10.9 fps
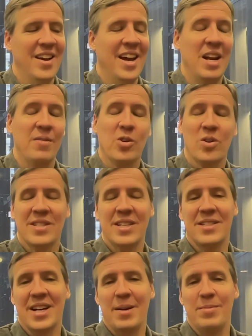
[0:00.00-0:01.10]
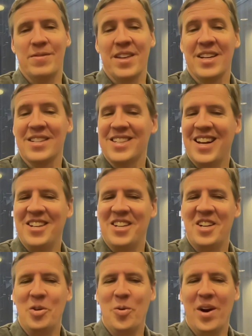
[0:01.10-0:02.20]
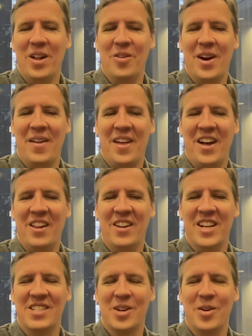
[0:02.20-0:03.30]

And of course, these types of things tend to do well around the holidays.